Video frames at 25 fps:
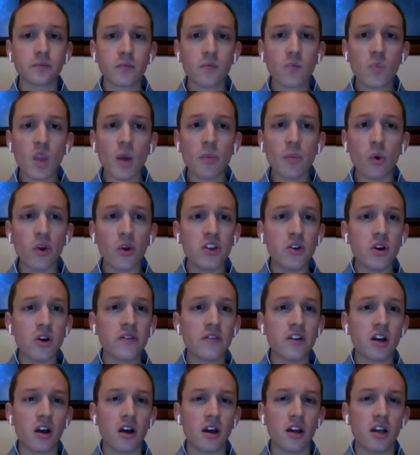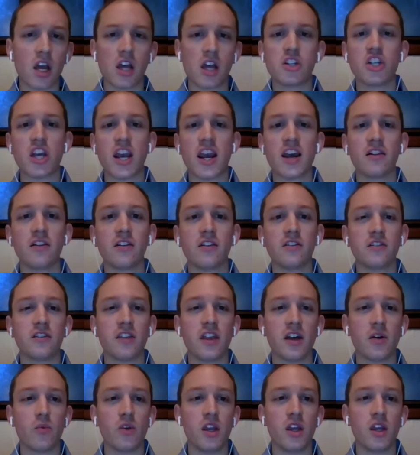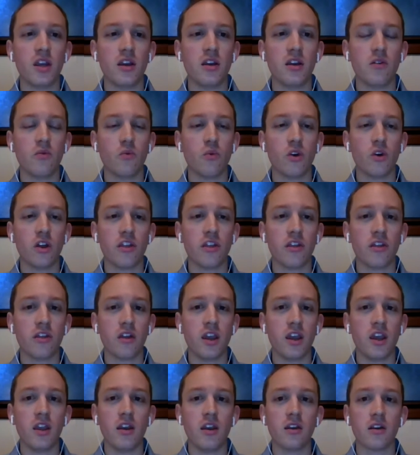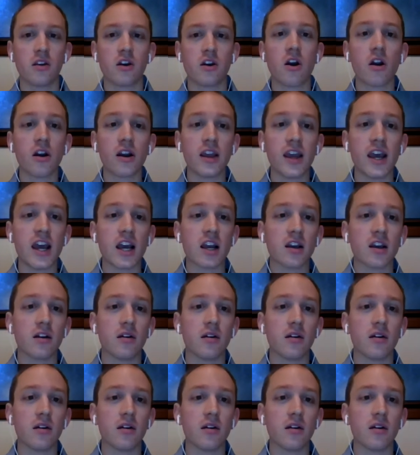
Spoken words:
But we do have a challenge that within cardiac